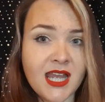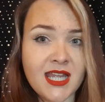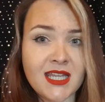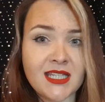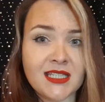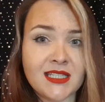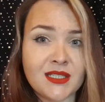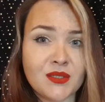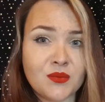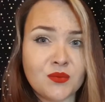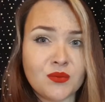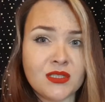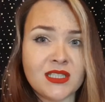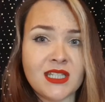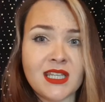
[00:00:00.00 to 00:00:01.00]
and
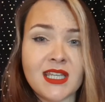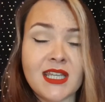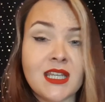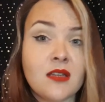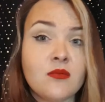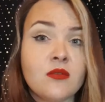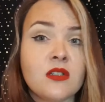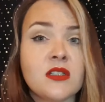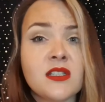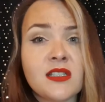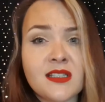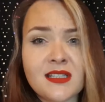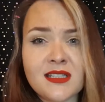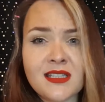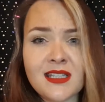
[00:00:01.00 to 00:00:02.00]
one day he
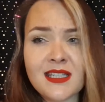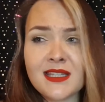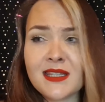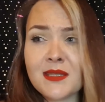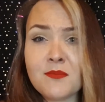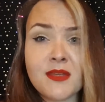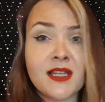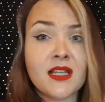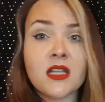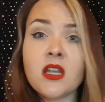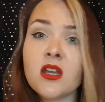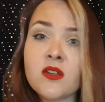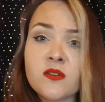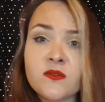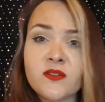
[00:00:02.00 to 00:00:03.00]
was in the middle
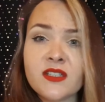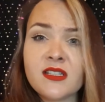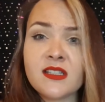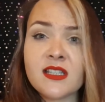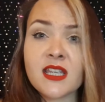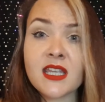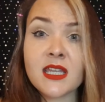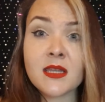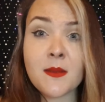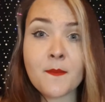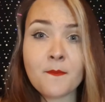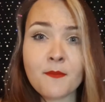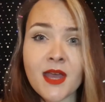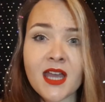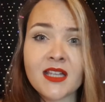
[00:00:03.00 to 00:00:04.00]
of saying
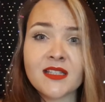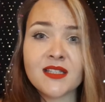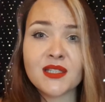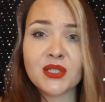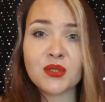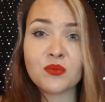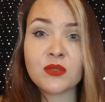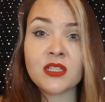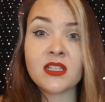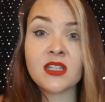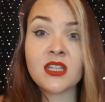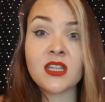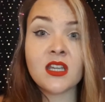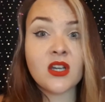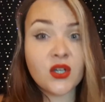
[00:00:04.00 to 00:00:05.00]
mass when
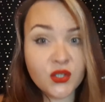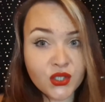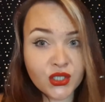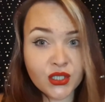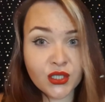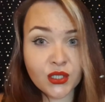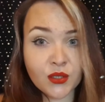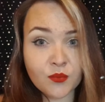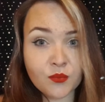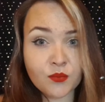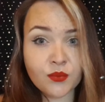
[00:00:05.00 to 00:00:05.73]
the other